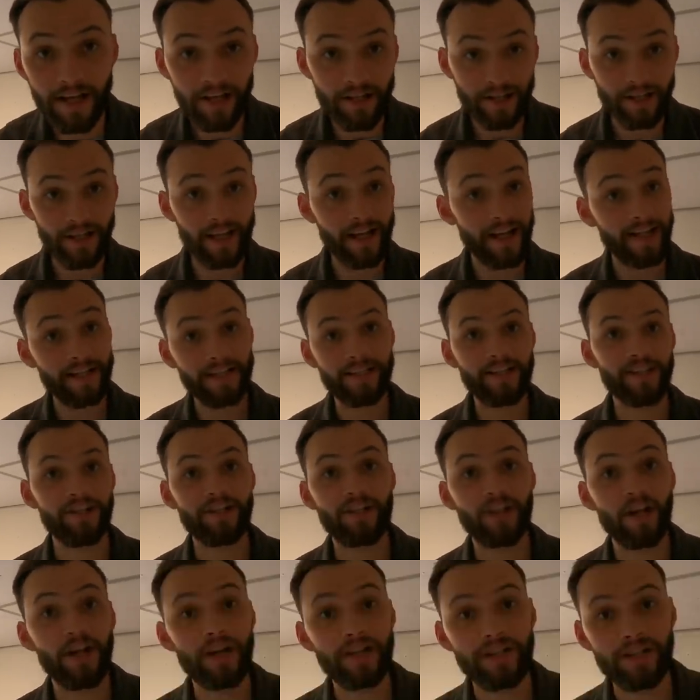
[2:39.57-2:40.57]
So that's the
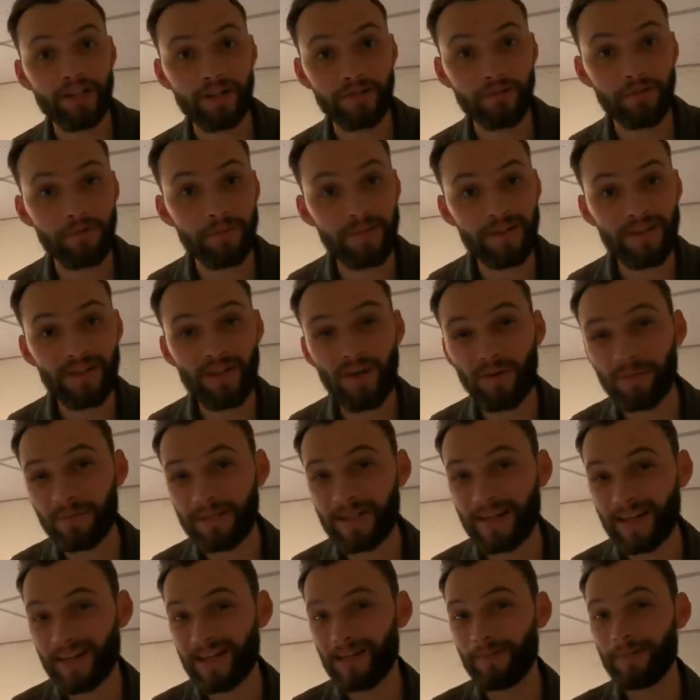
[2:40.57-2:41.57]
size of the room. It's not
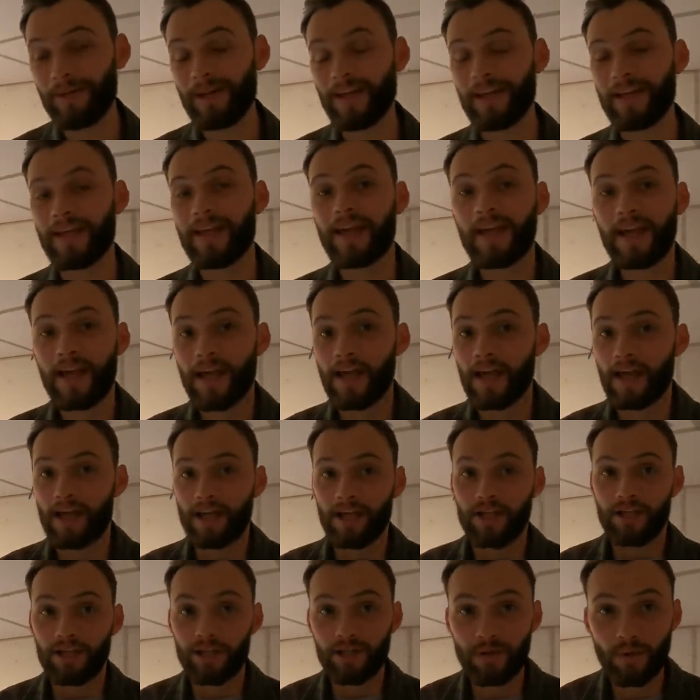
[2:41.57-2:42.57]
particularly big.
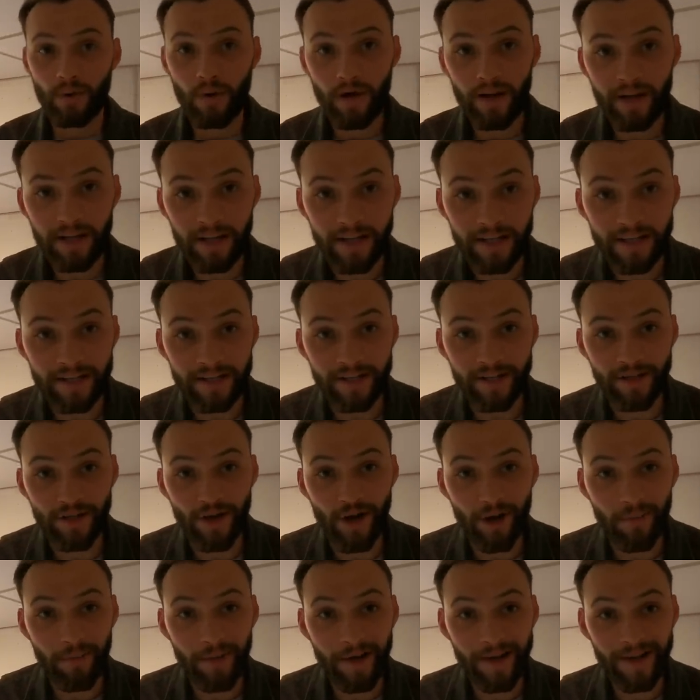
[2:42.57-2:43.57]
It's quite an easy
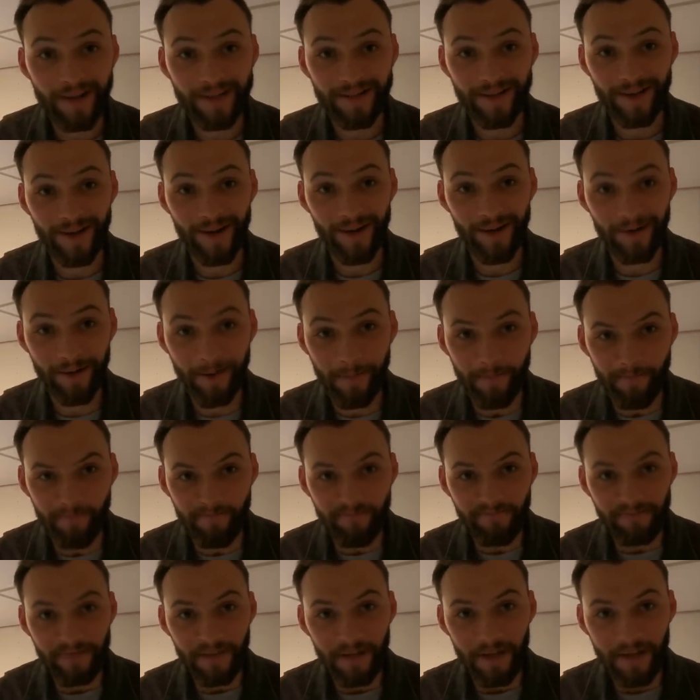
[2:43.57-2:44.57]
job. So
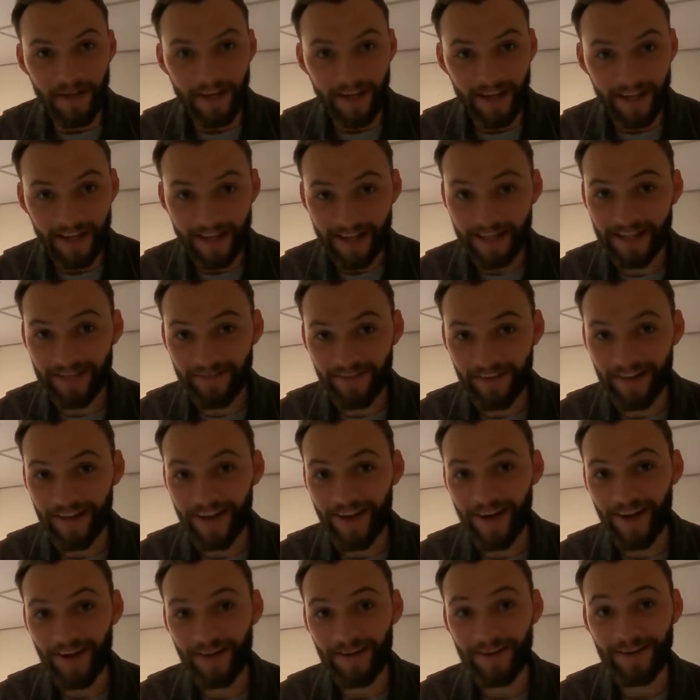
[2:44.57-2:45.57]
in this
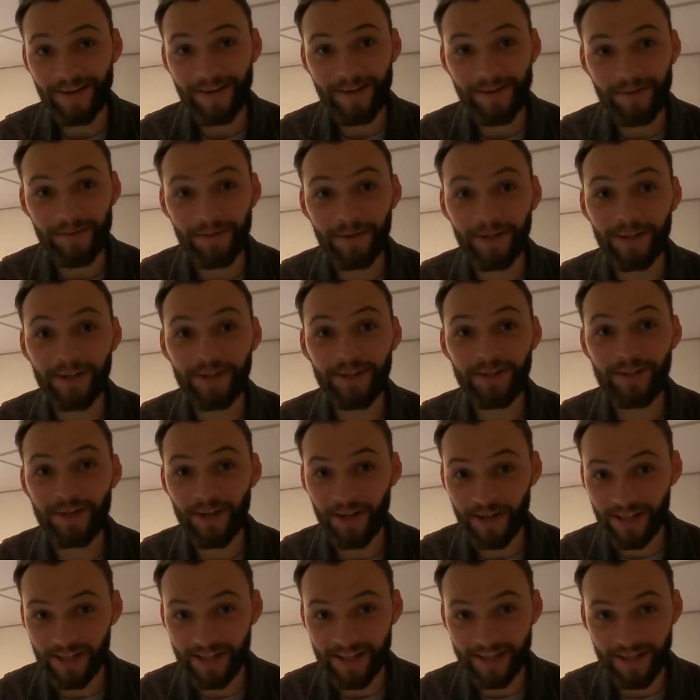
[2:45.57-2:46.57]
video, we're going to
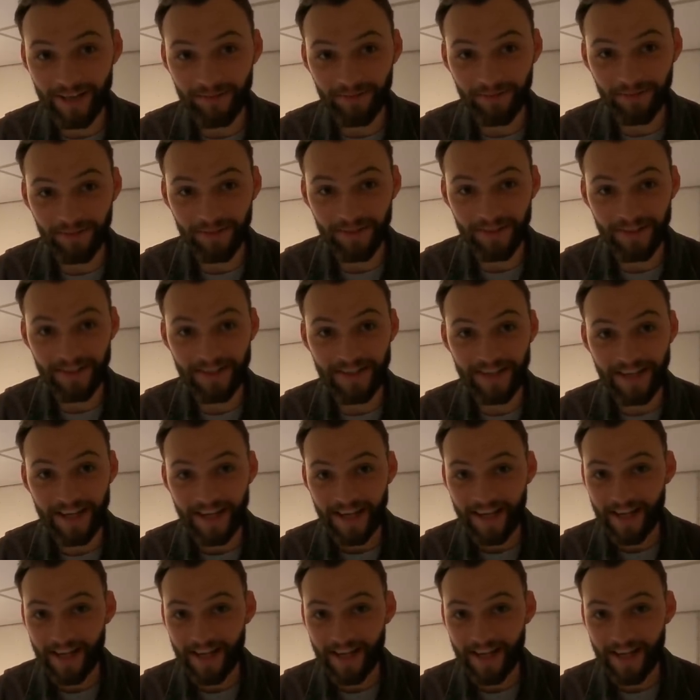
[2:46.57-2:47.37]
show you the difference.